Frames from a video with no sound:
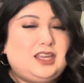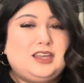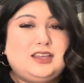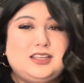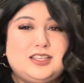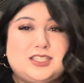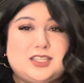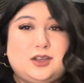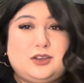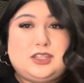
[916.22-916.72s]

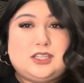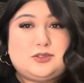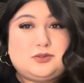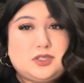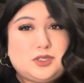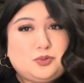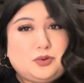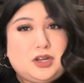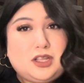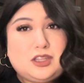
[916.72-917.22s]
So this
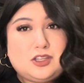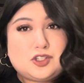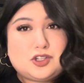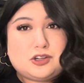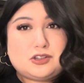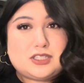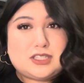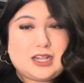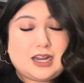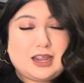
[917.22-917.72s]
was one of the
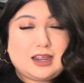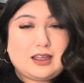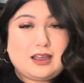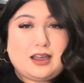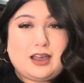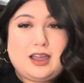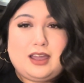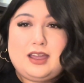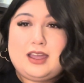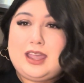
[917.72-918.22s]
shirts that I
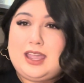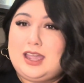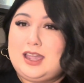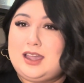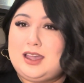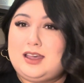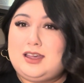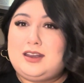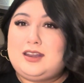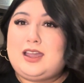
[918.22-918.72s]
got,
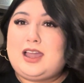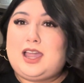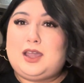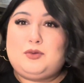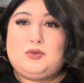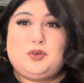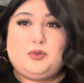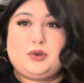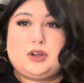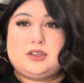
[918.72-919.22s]
and I
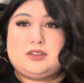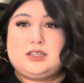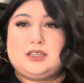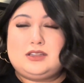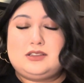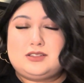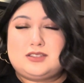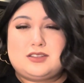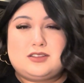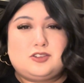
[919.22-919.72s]
will wear
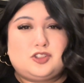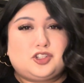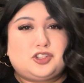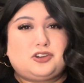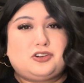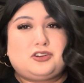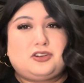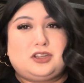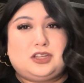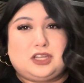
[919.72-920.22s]
this
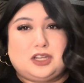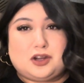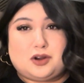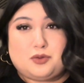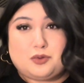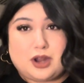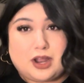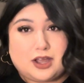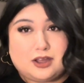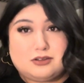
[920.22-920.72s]
shirt year
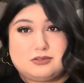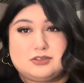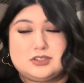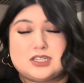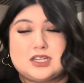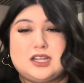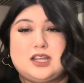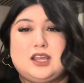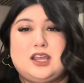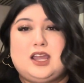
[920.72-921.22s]

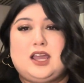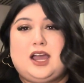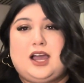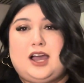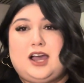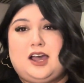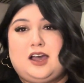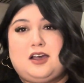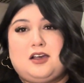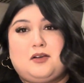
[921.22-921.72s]
round.
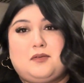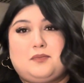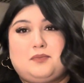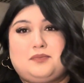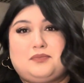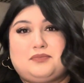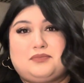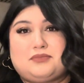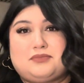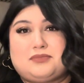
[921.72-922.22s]

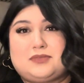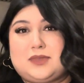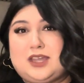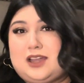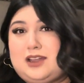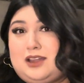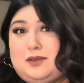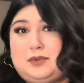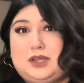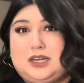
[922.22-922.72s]

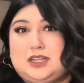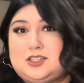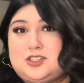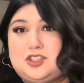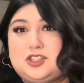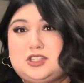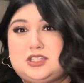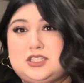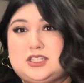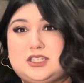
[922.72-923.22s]
I mean, it's
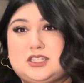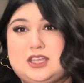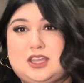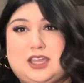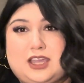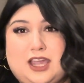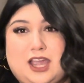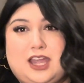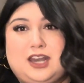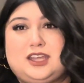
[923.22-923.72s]
just,
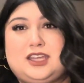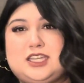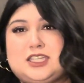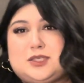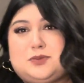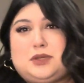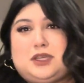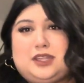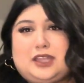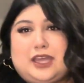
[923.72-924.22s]
it kind of
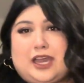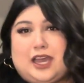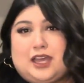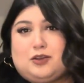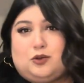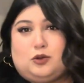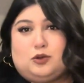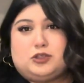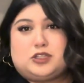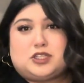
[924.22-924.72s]
gives me that
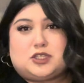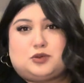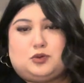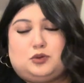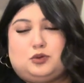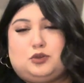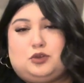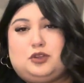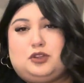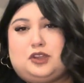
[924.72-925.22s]
old
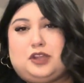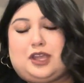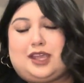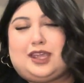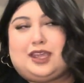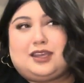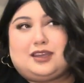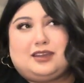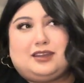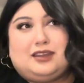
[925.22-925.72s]
school, like